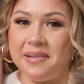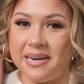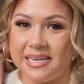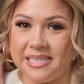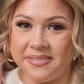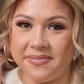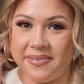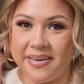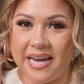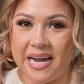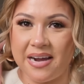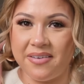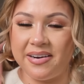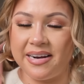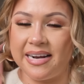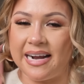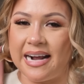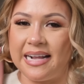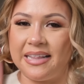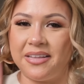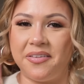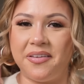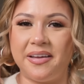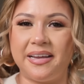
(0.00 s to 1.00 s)
once we have our
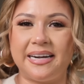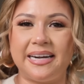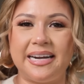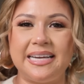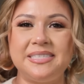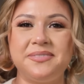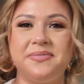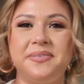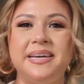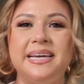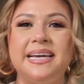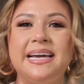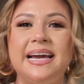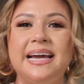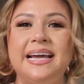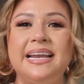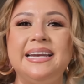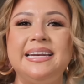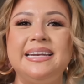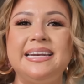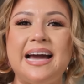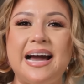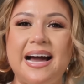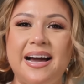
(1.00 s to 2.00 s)
caldo de res, we
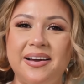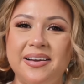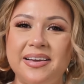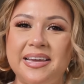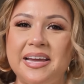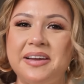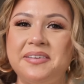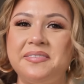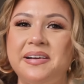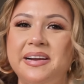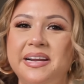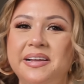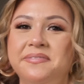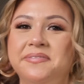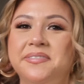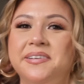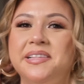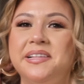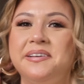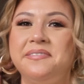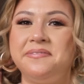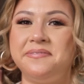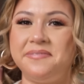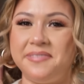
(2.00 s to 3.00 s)
can now get ready for
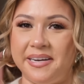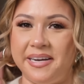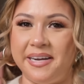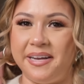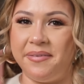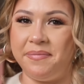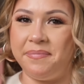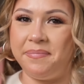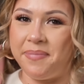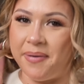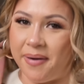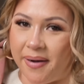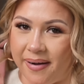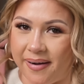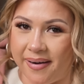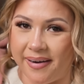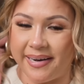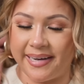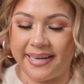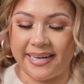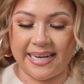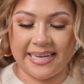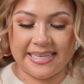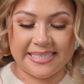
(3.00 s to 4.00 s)
the fun
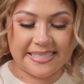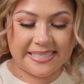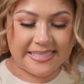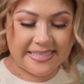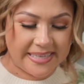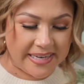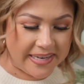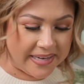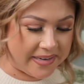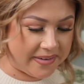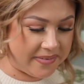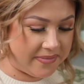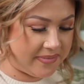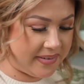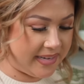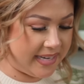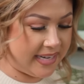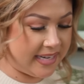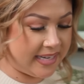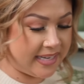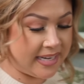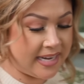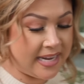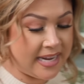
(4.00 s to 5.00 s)
part,
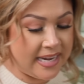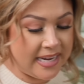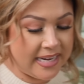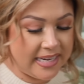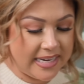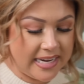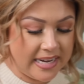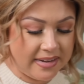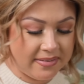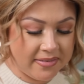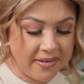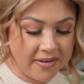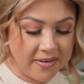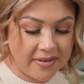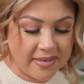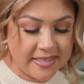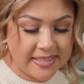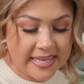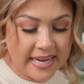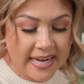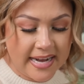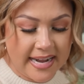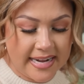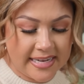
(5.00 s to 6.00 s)
serving. Now of course
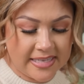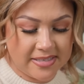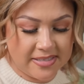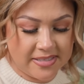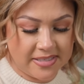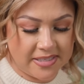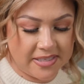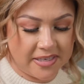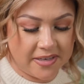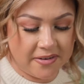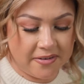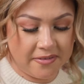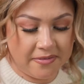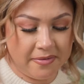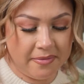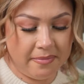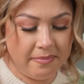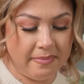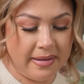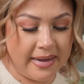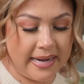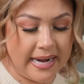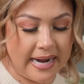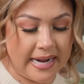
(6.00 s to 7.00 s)
I like to serve
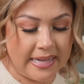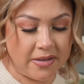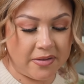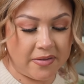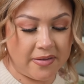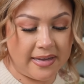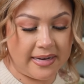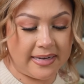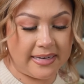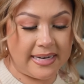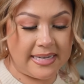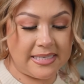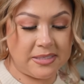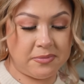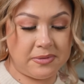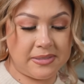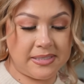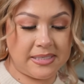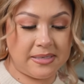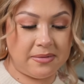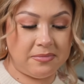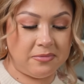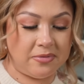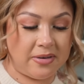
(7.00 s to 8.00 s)
my caldo de res with
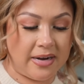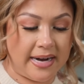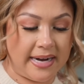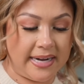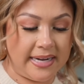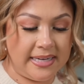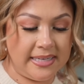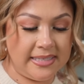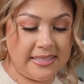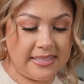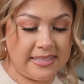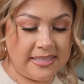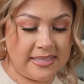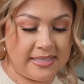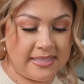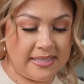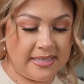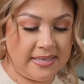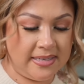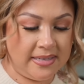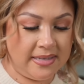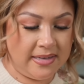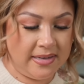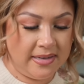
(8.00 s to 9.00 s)
some rice.
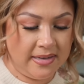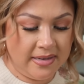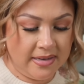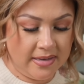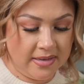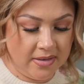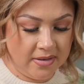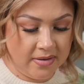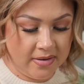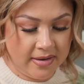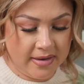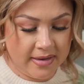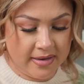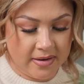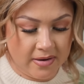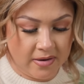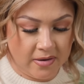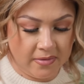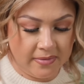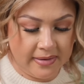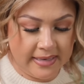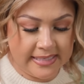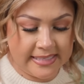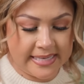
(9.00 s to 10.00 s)
You can
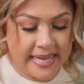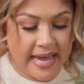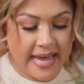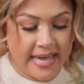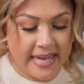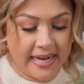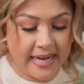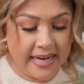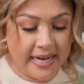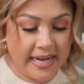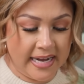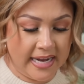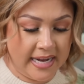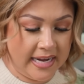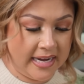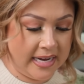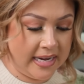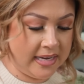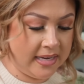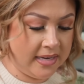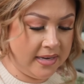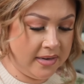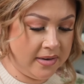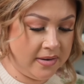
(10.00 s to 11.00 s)
always add it
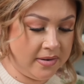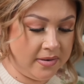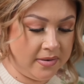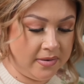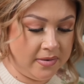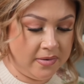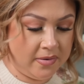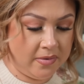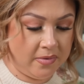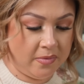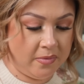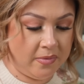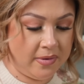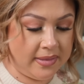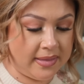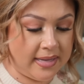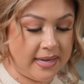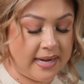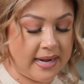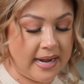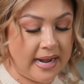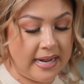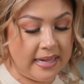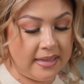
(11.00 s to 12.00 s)
in with the
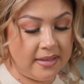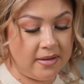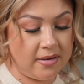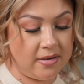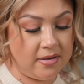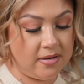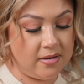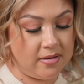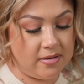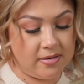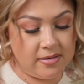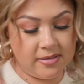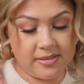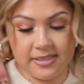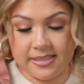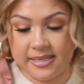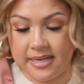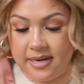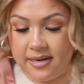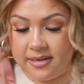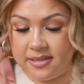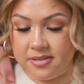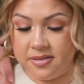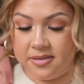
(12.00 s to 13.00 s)
caldo or
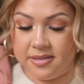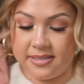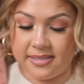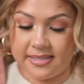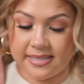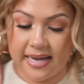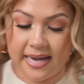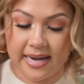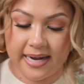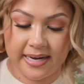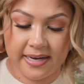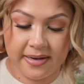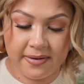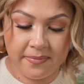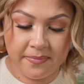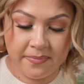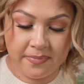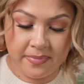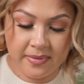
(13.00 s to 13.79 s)
set it to the side.